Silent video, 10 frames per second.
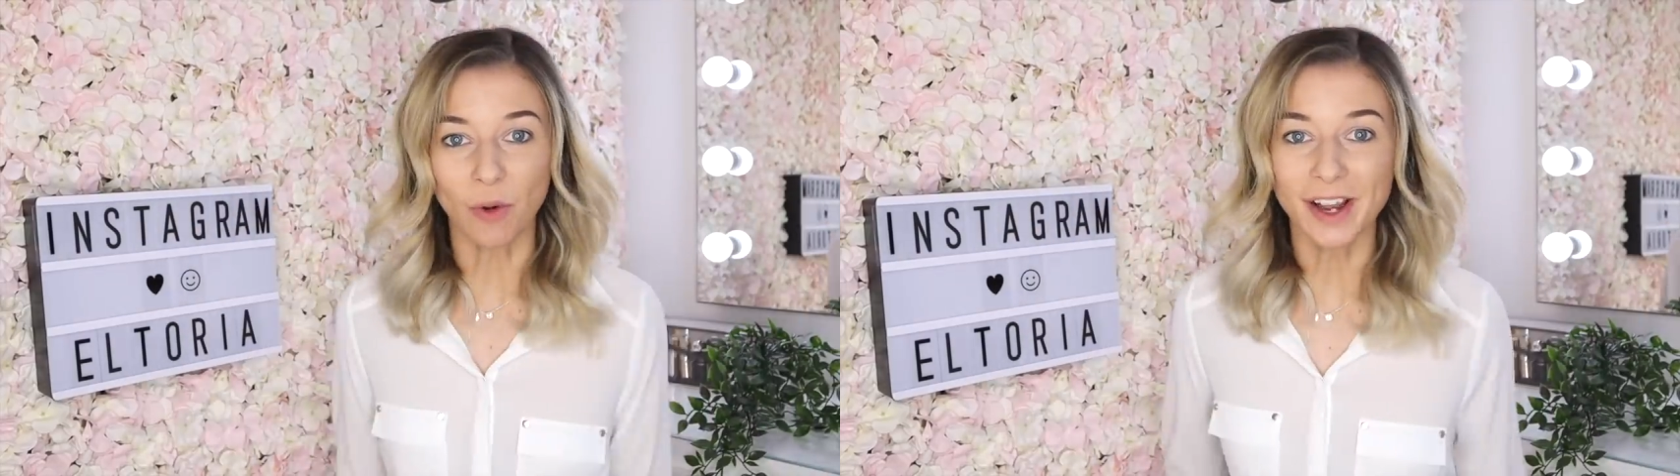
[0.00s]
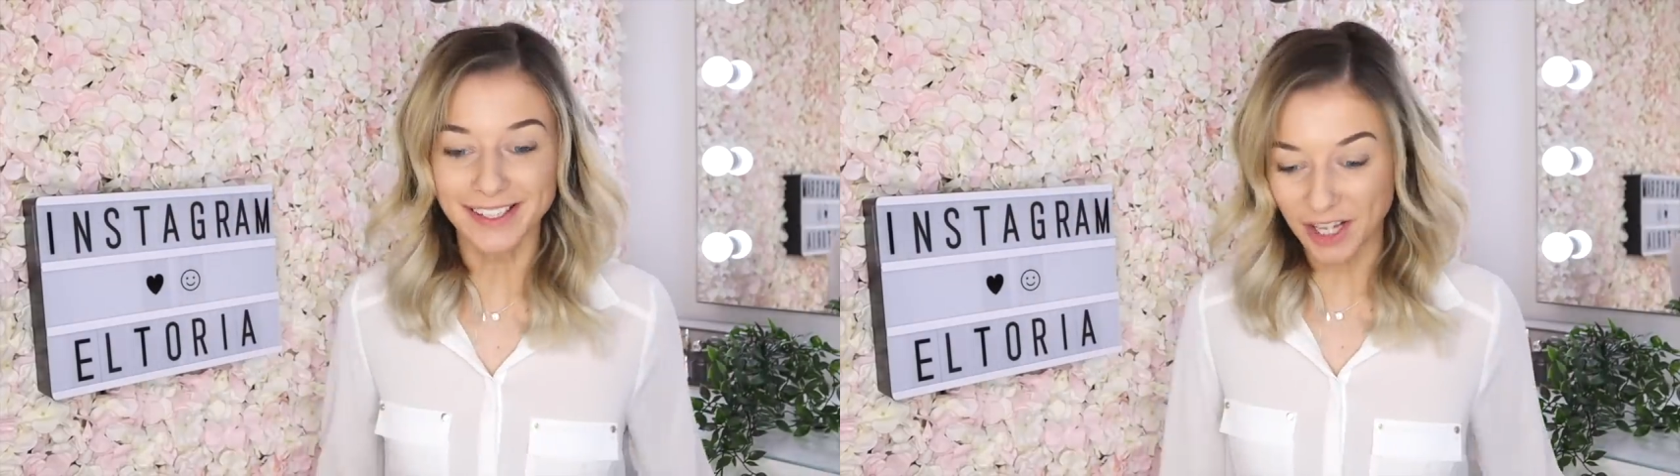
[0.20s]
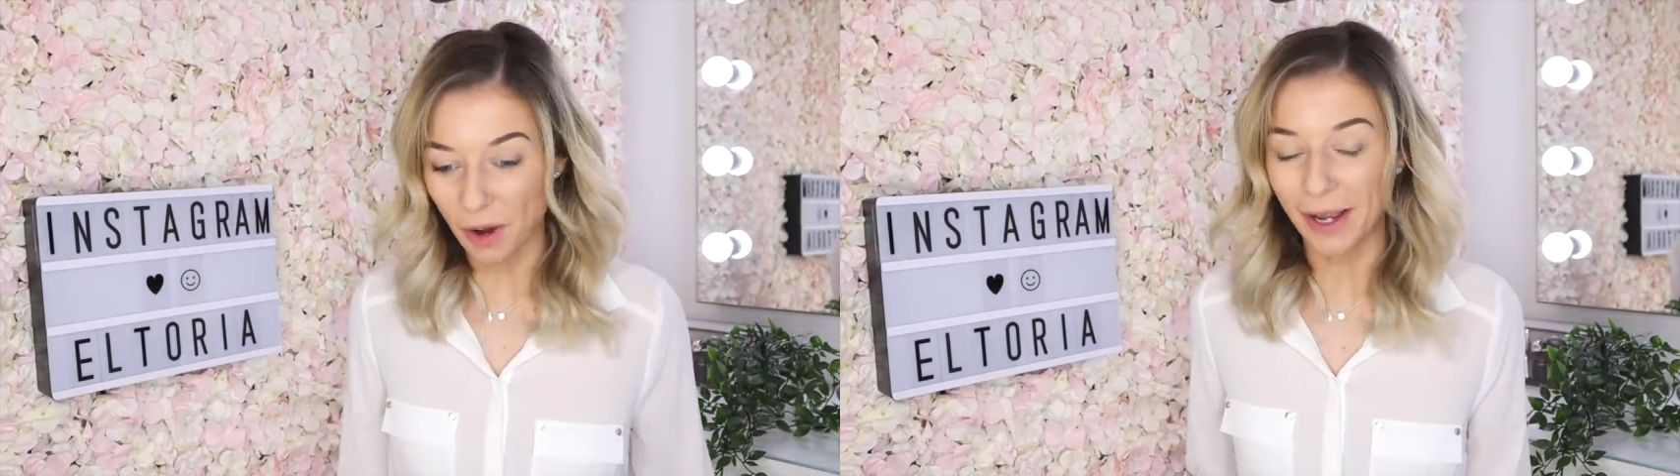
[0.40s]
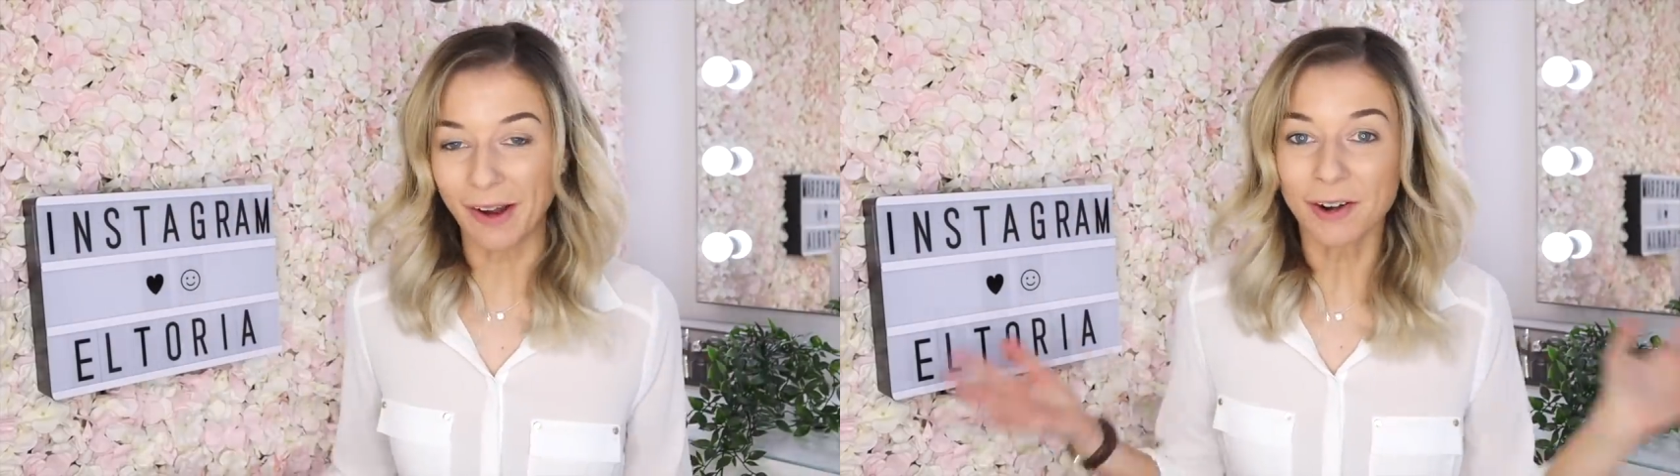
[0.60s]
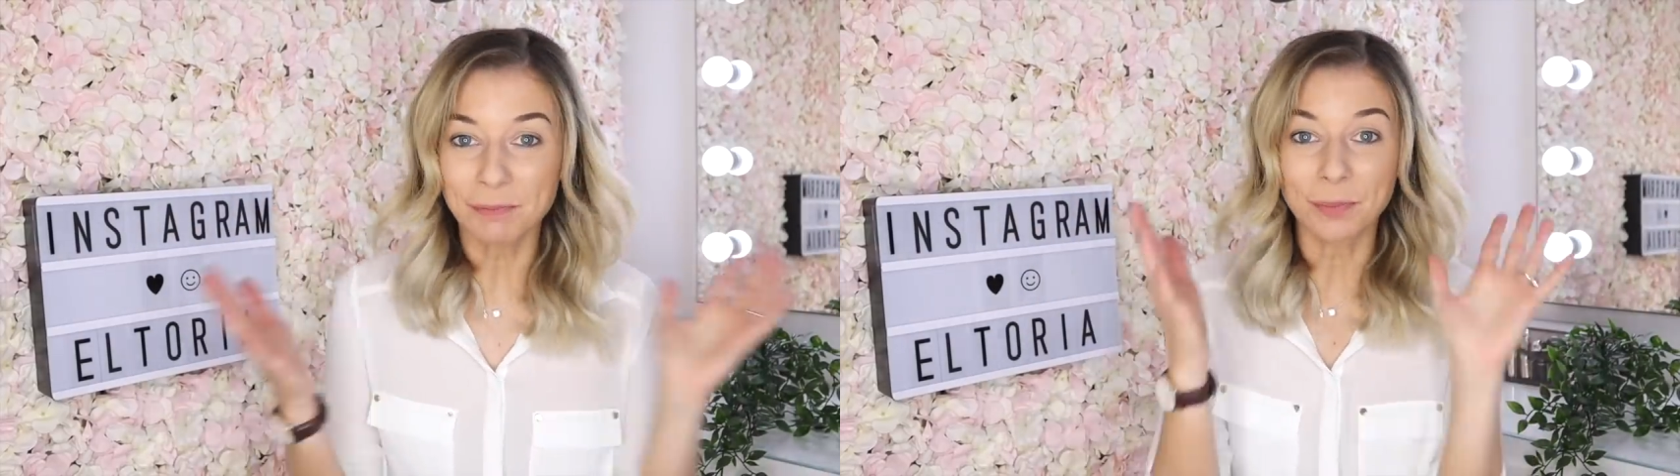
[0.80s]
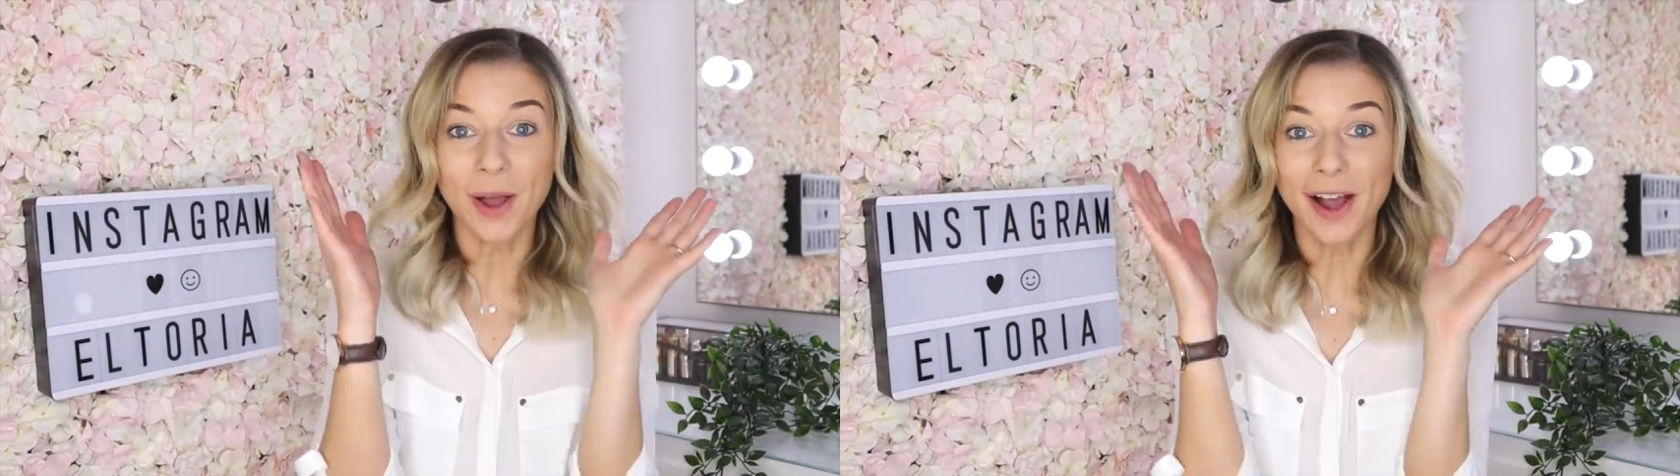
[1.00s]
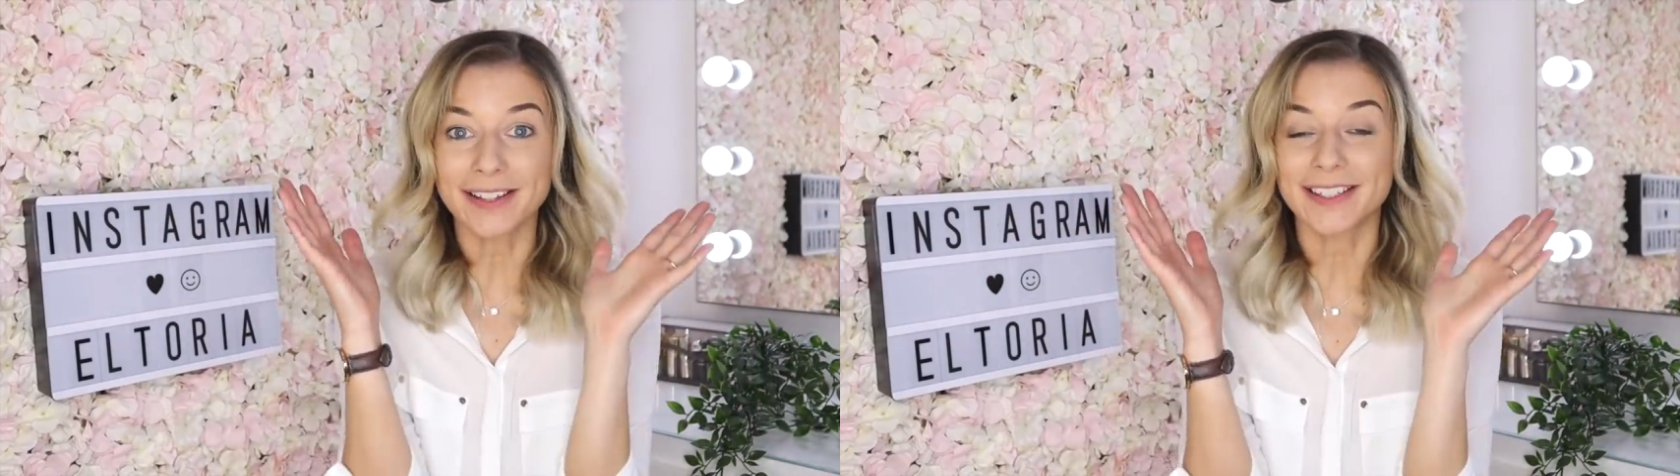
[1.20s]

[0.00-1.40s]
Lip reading: What is going on? But